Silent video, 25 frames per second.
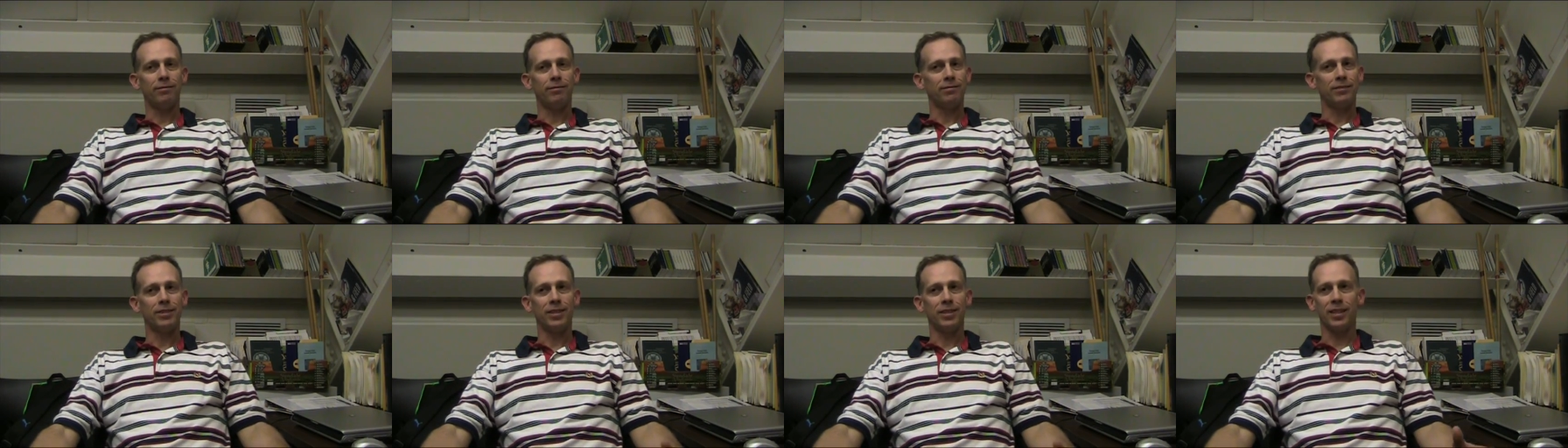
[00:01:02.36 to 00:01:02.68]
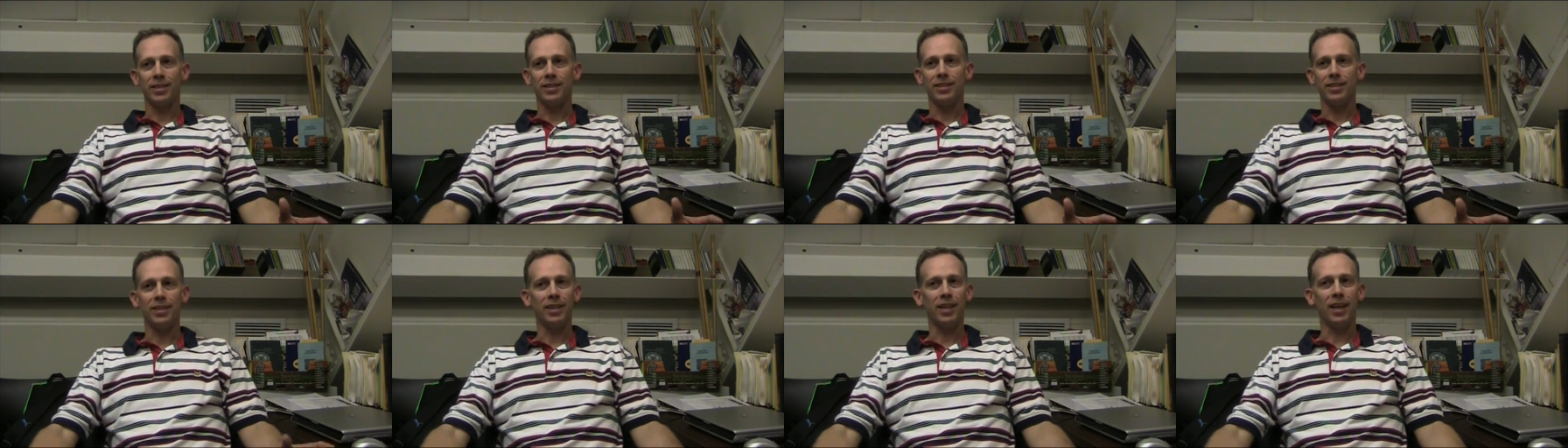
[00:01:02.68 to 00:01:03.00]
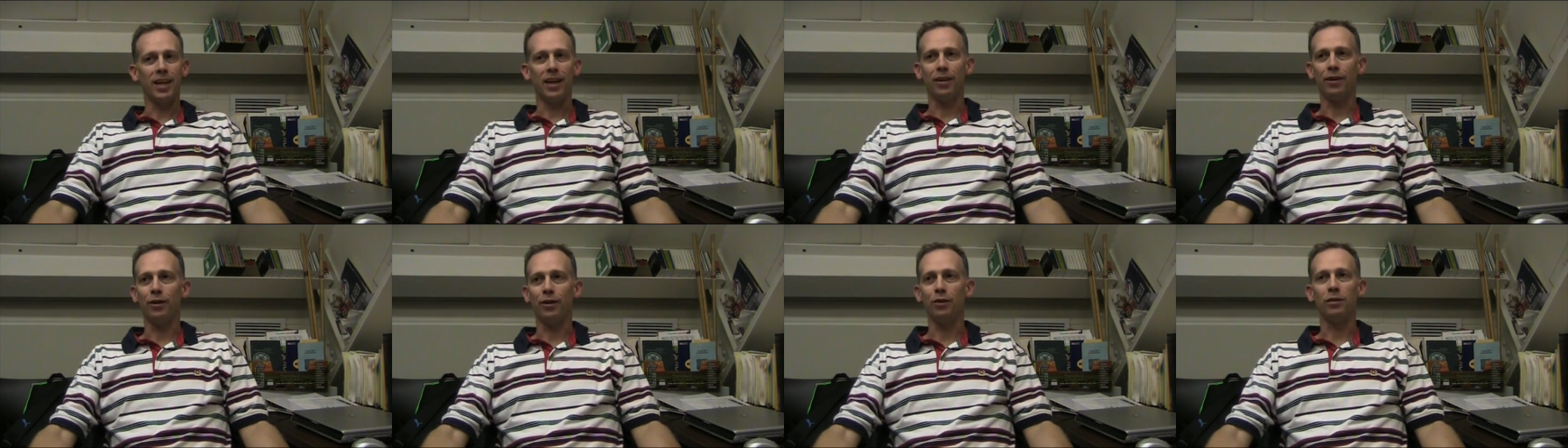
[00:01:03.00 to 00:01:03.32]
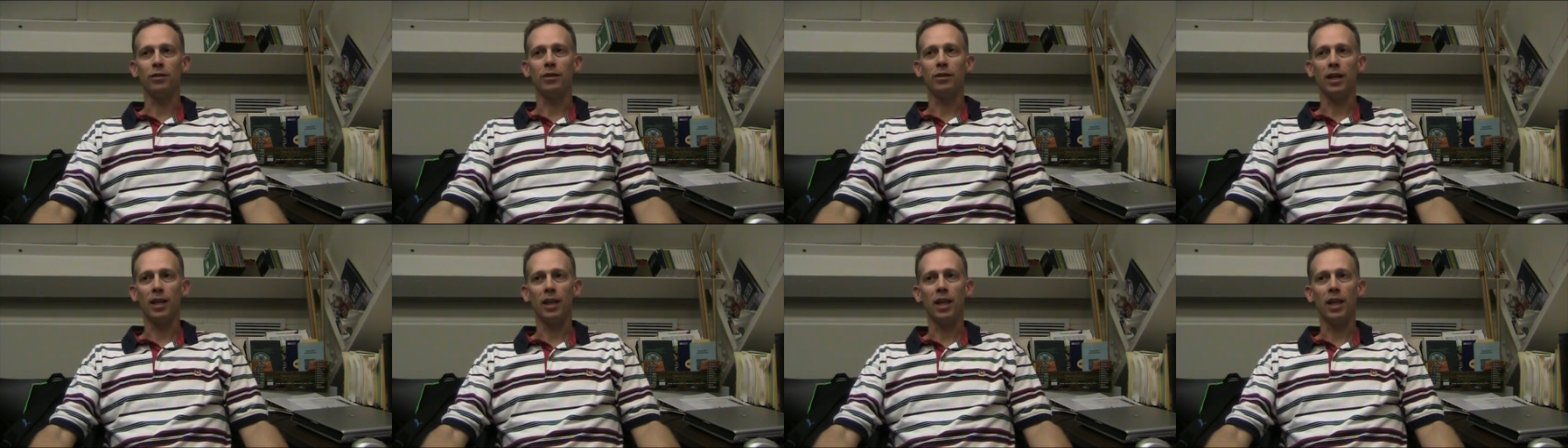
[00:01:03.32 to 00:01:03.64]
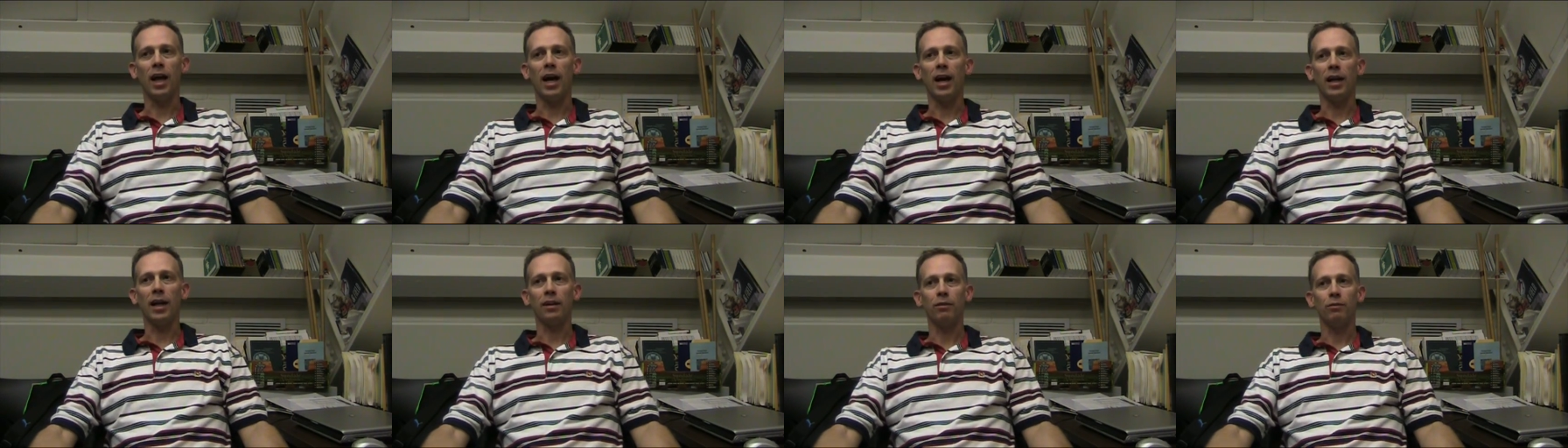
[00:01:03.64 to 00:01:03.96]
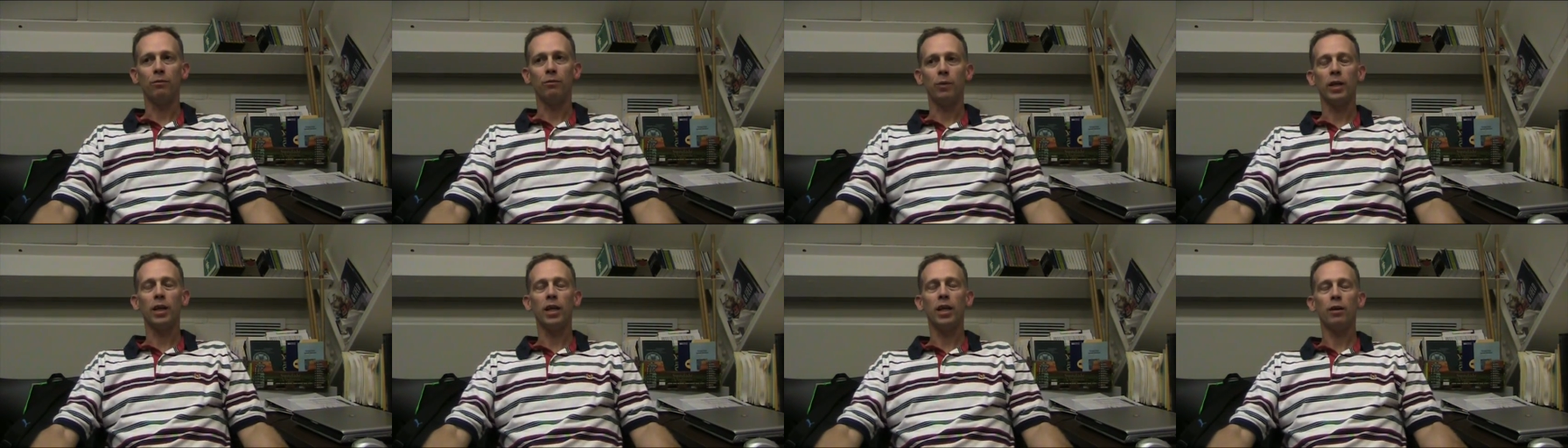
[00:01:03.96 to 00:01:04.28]
60, I don't know, a lot.
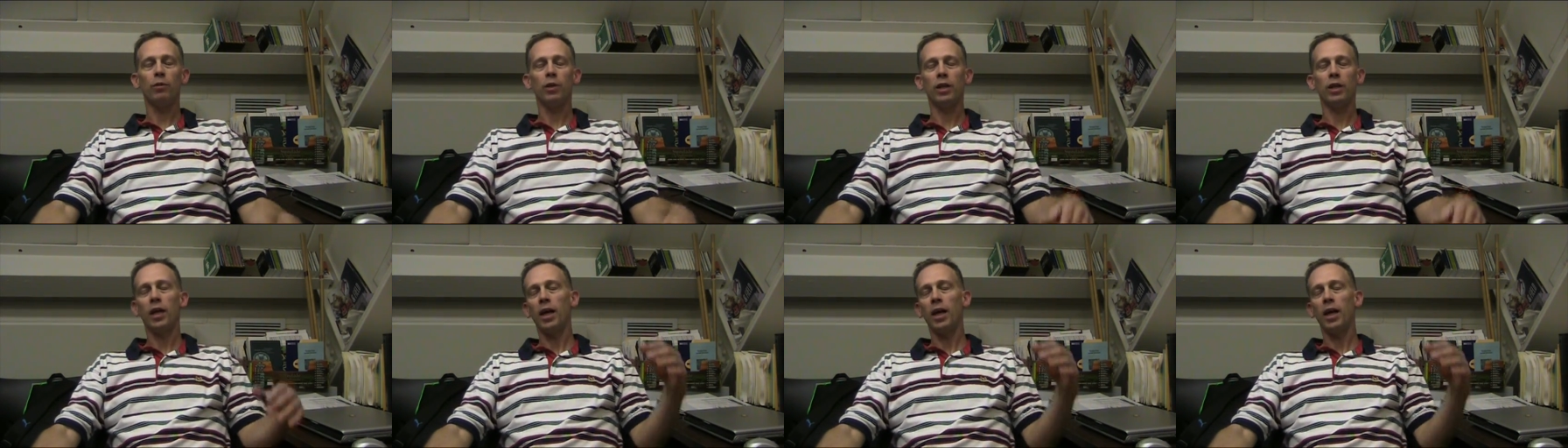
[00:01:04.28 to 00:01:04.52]
When the